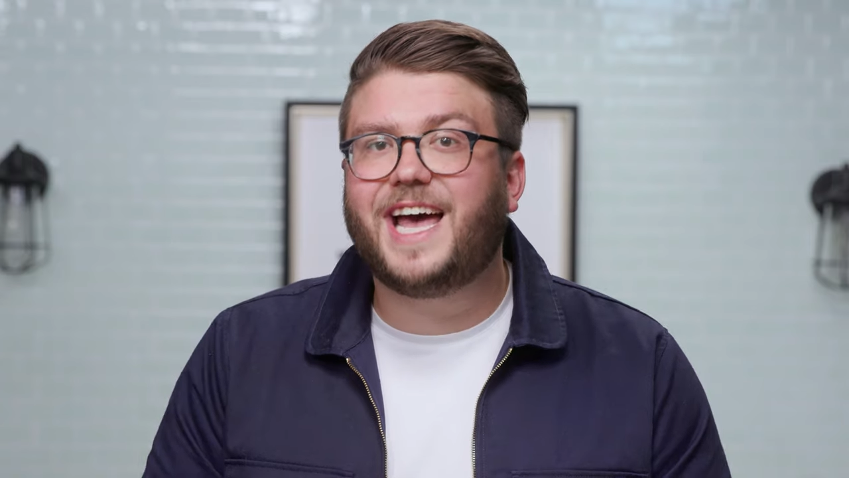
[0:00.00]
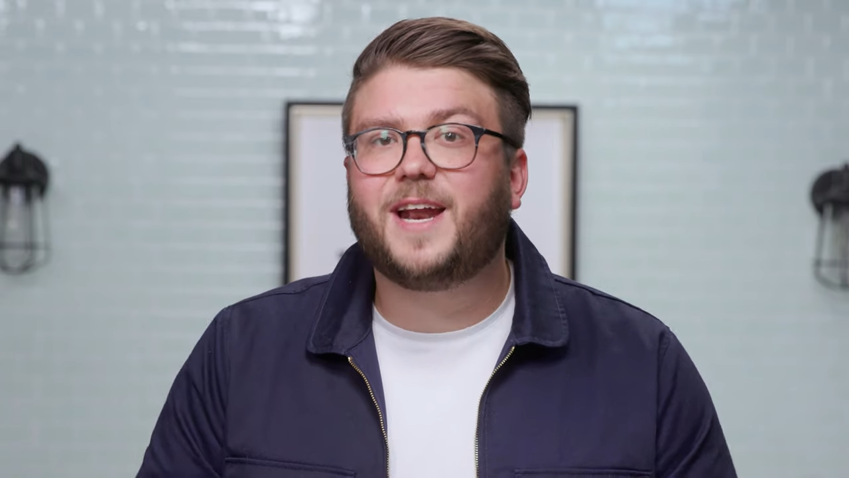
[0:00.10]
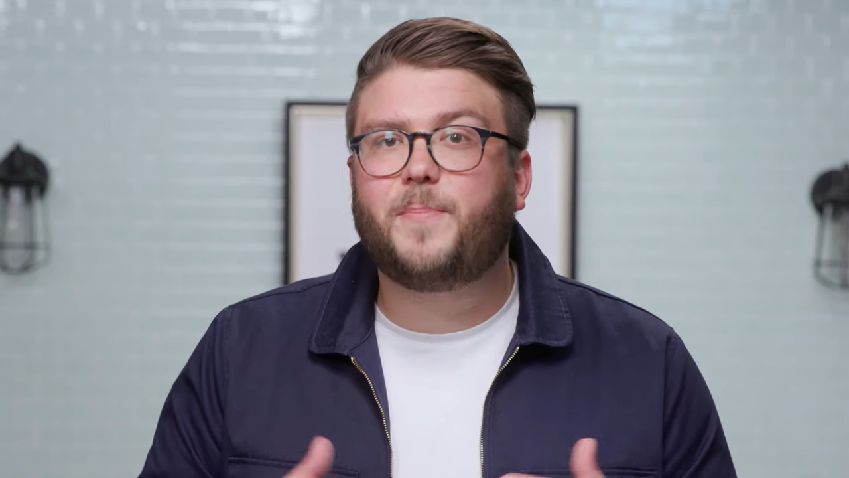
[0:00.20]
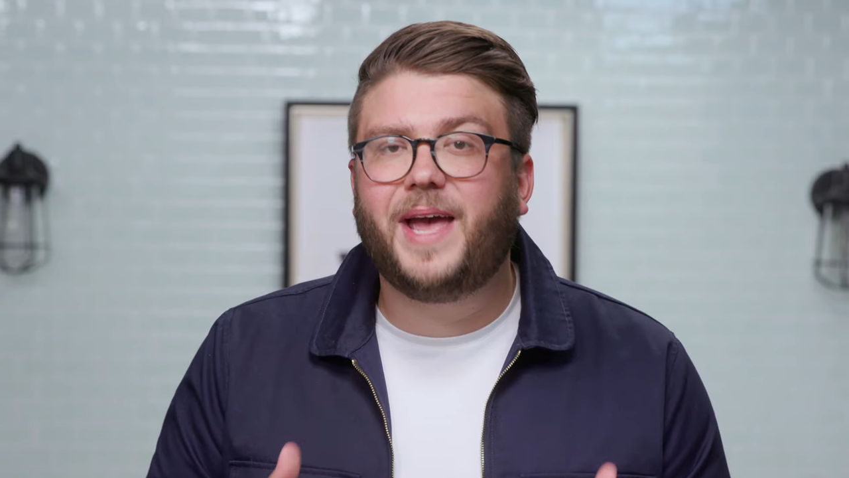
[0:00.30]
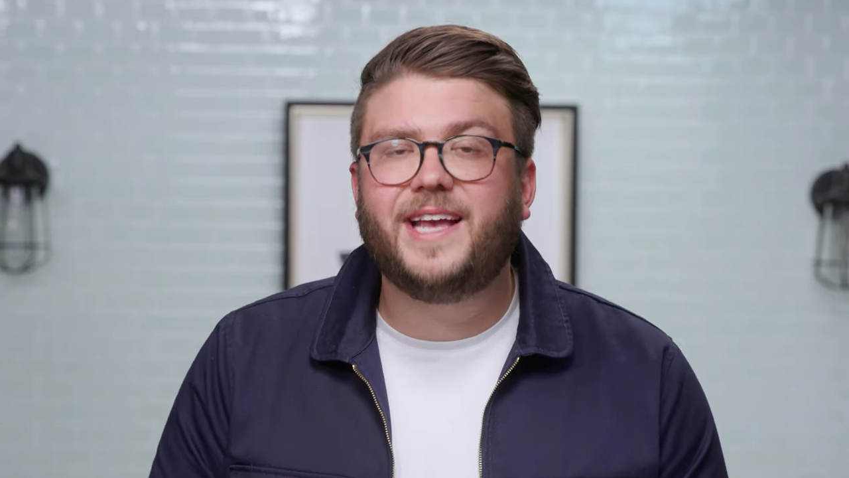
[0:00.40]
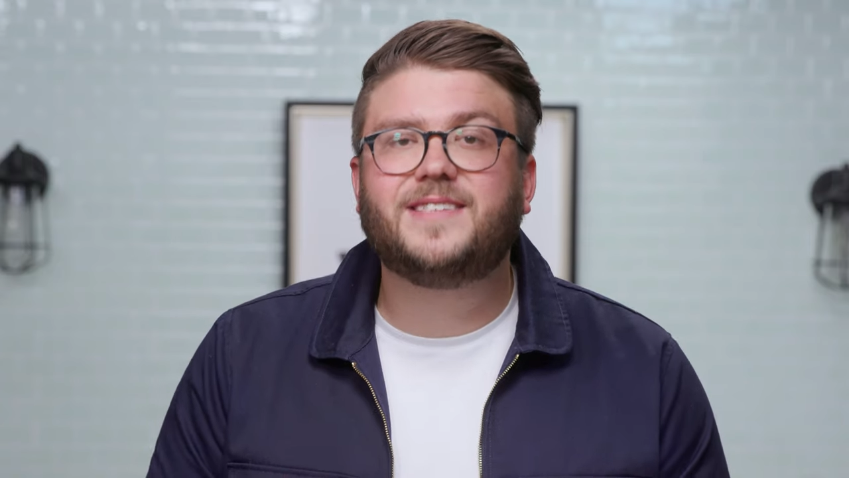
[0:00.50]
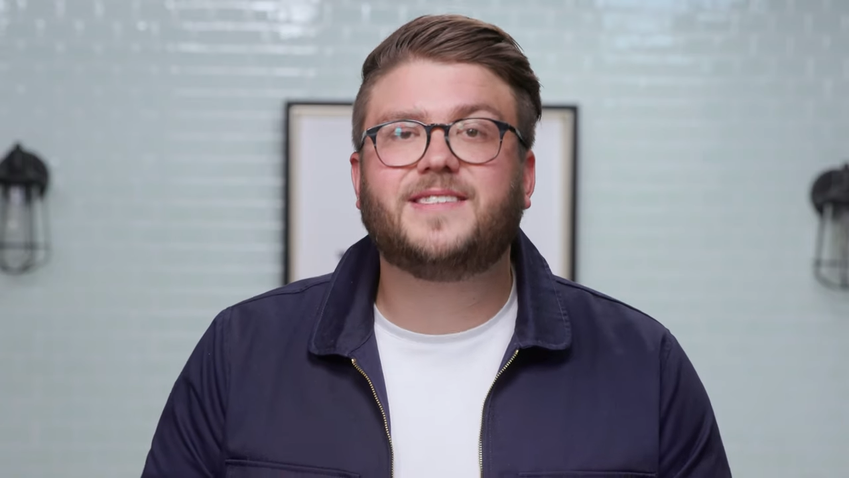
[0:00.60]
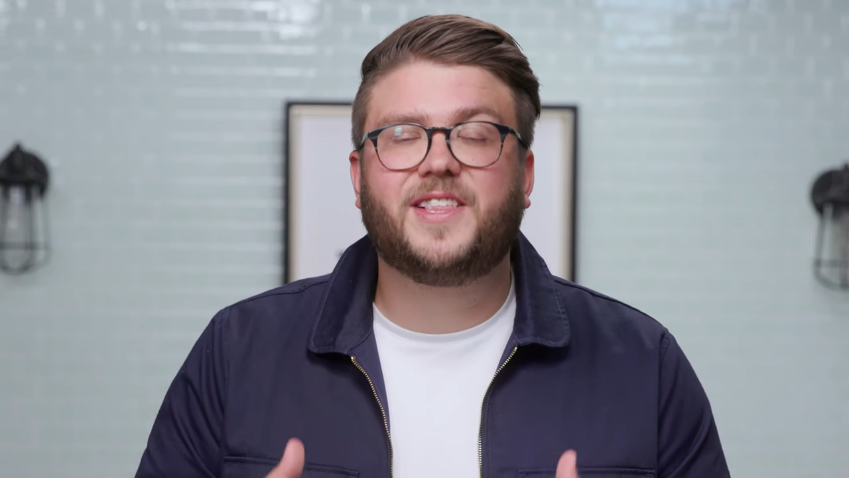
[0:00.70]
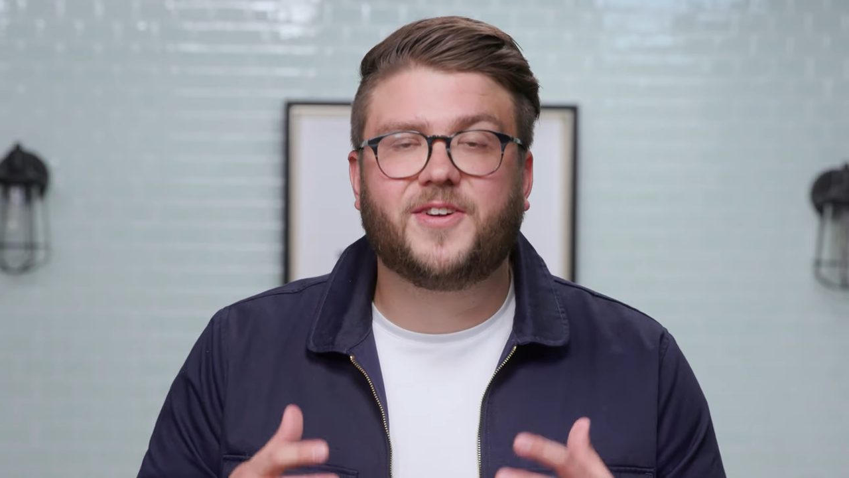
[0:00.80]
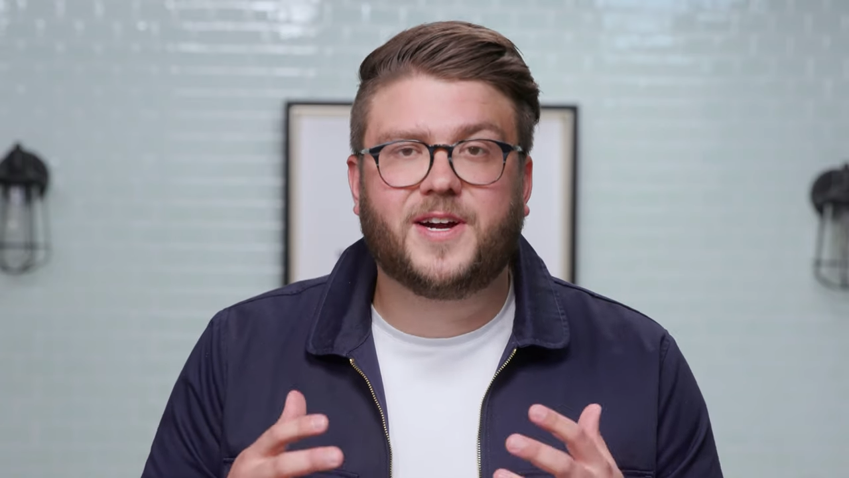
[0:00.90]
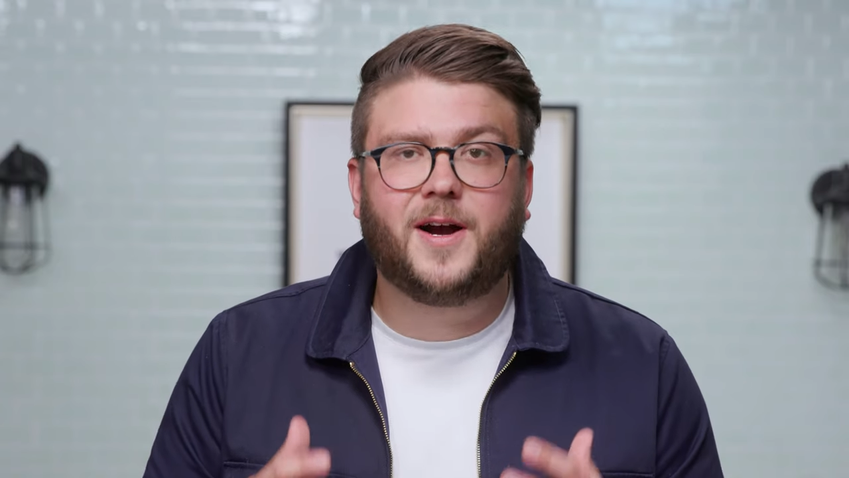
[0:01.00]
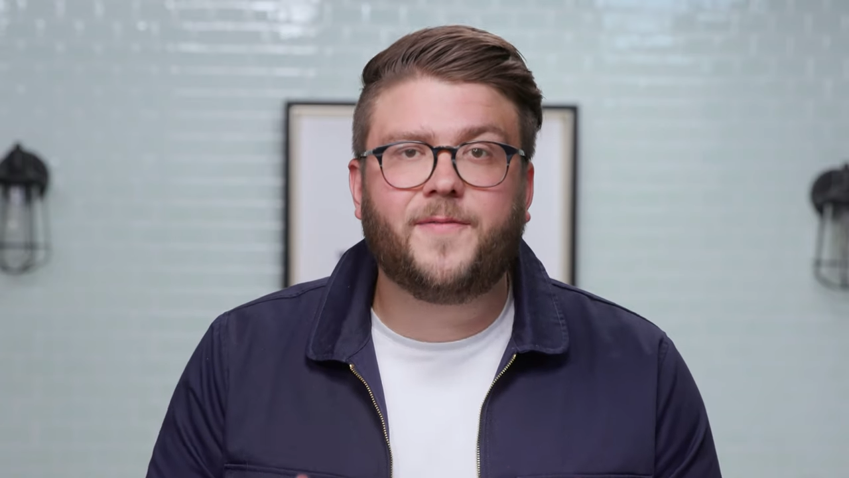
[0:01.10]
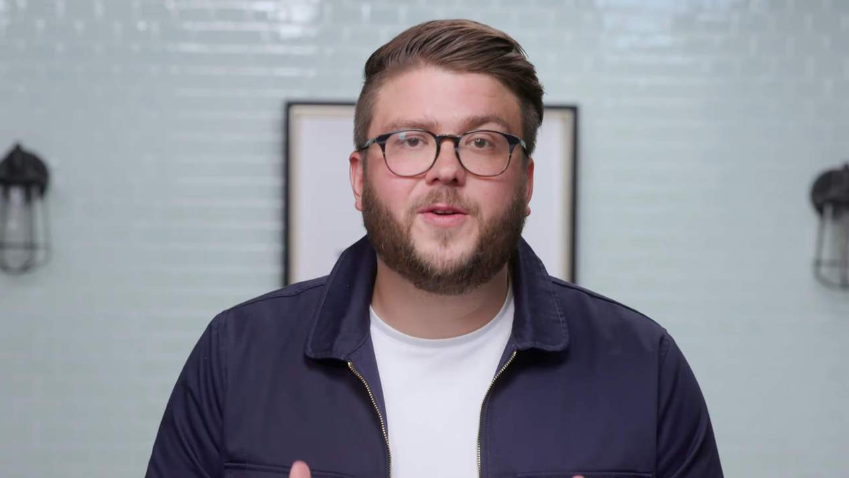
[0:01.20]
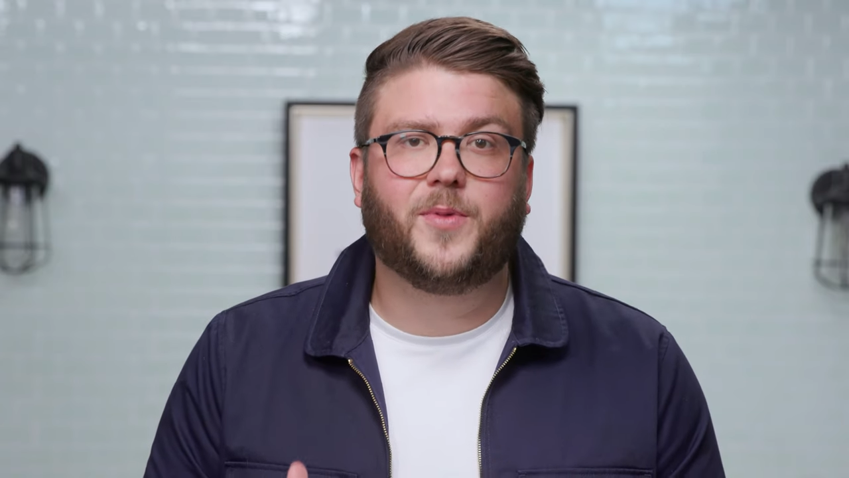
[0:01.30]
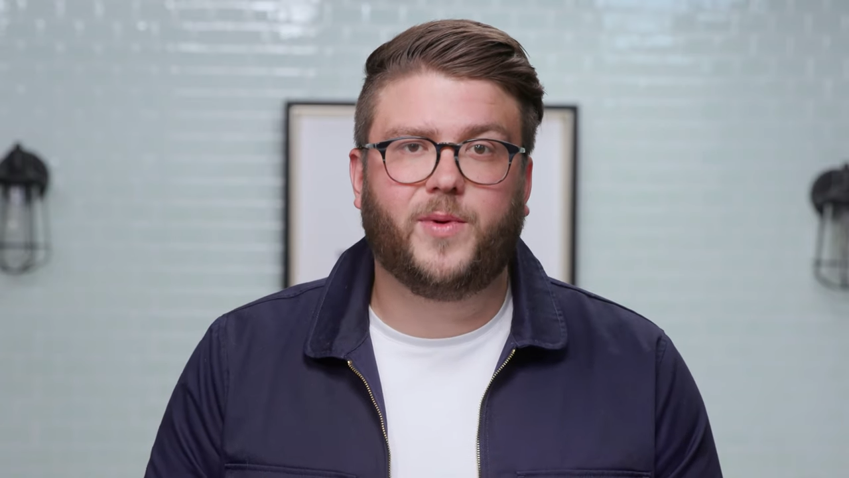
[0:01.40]
at a pace they're
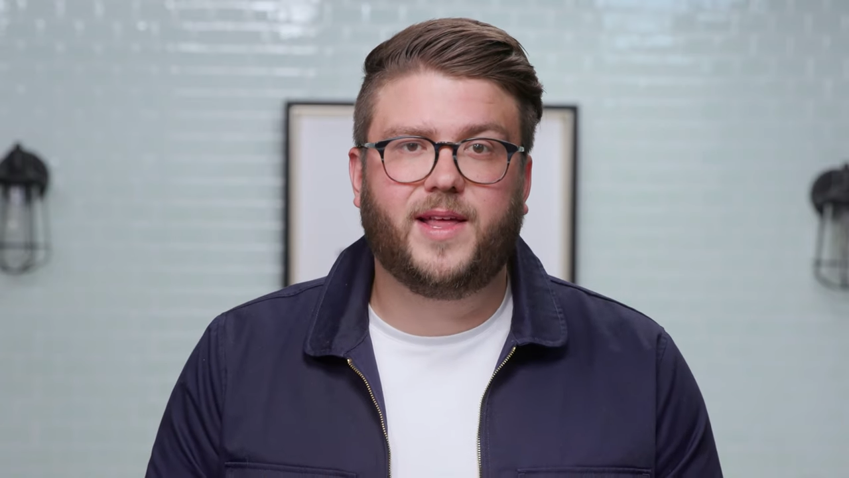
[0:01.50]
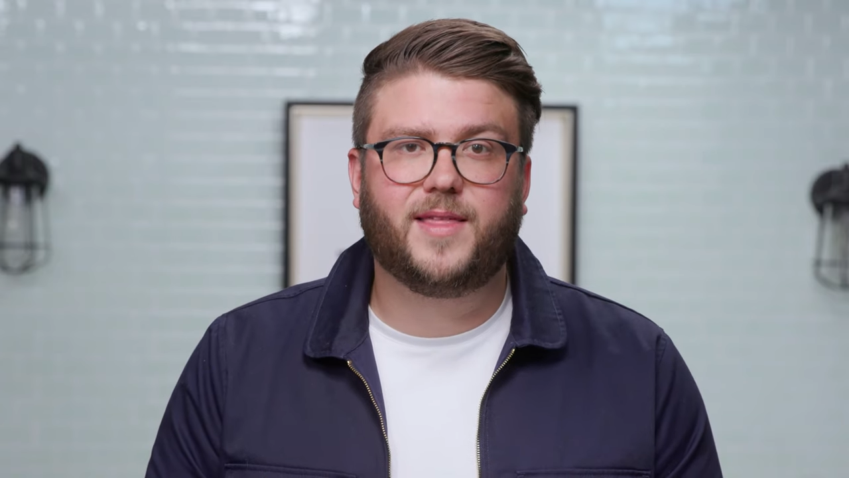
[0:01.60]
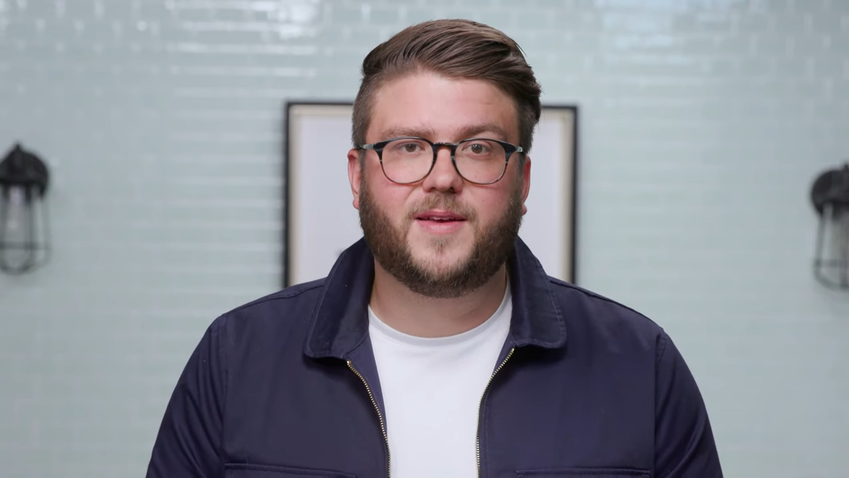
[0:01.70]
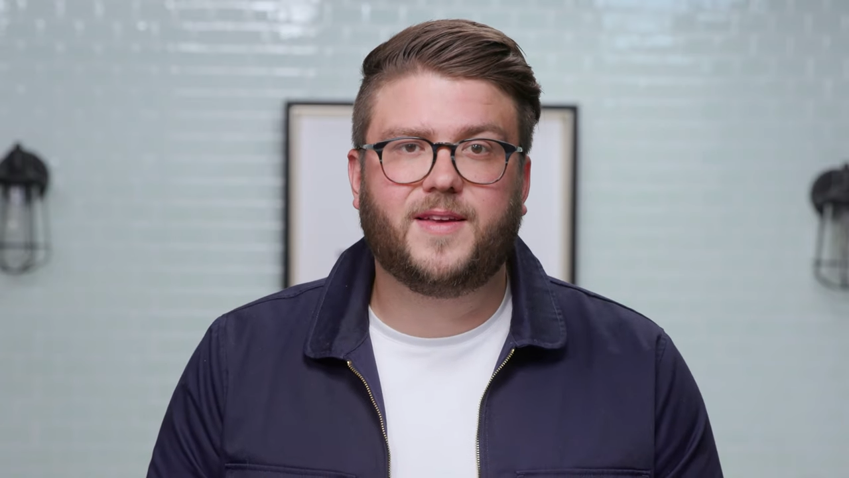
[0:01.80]
comfortable with.